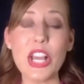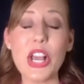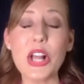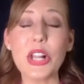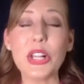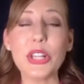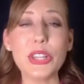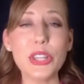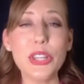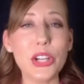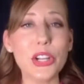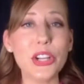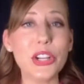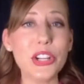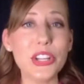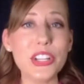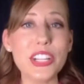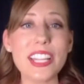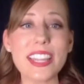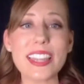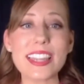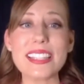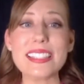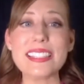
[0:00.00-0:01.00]

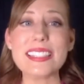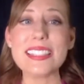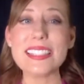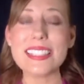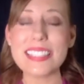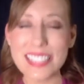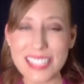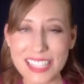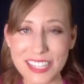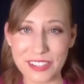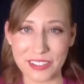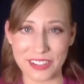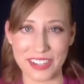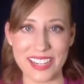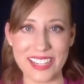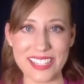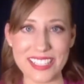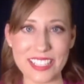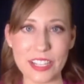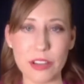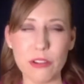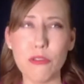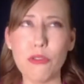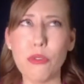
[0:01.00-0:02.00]
learned the secret
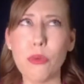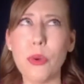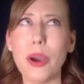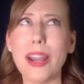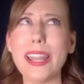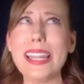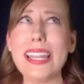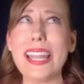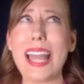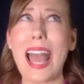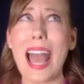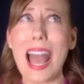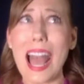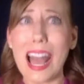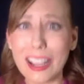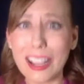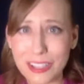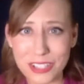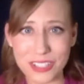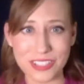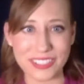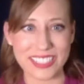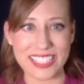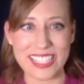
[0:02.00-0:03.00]
of what it
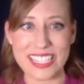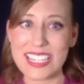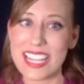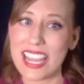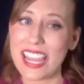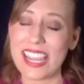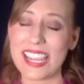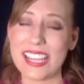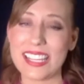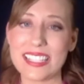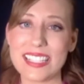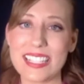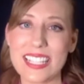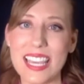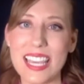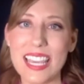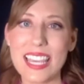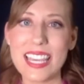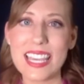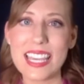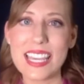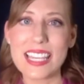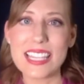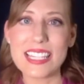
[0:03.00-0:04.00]
actually takes
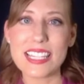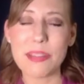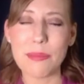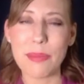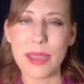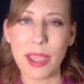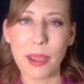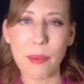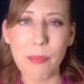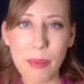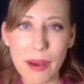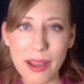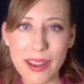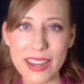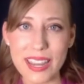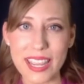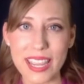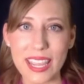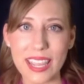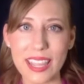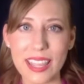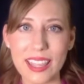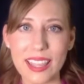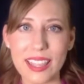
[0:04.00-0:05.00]
to make money.
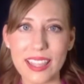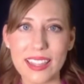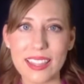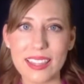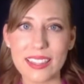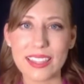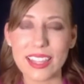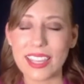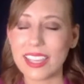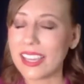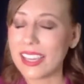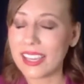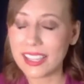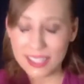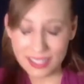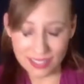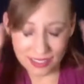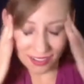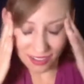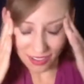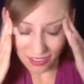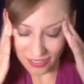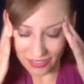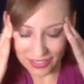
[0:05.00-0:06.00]

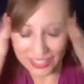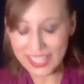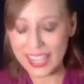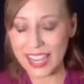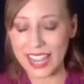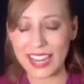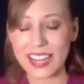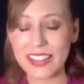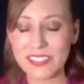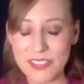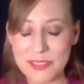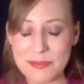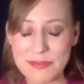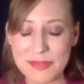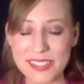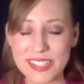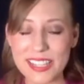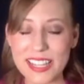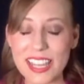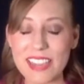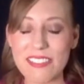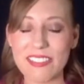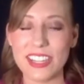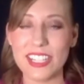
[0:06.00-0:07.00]
I can't even
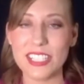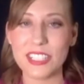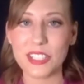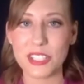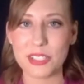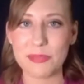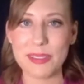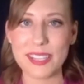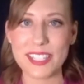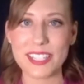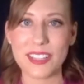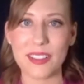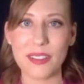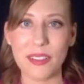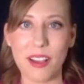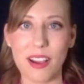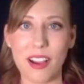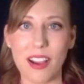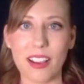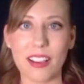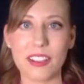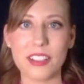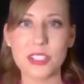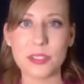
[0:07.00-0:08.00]
believe that it took me so
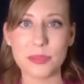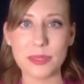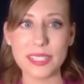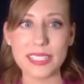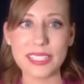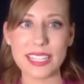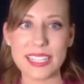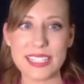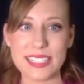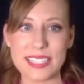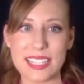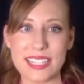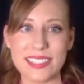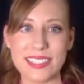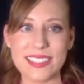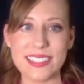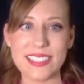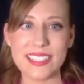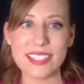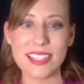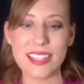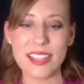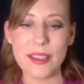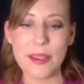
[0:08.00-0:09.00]
long to realize this.
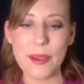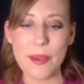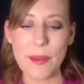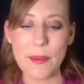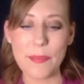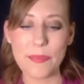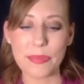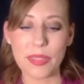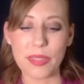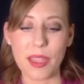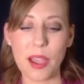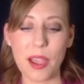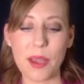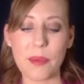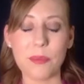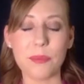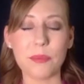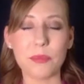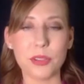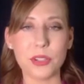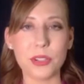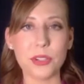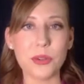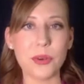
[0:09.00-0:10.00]

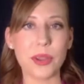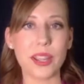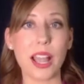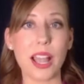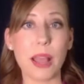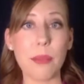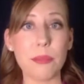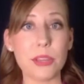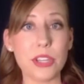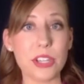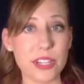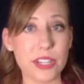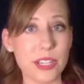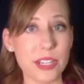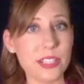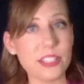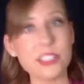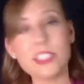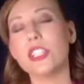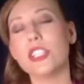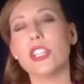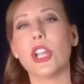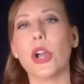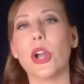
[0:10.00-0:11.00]
Real quick, I'm curious to
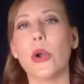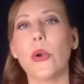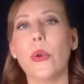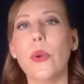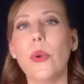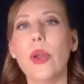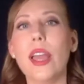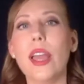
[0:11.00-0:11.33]
know,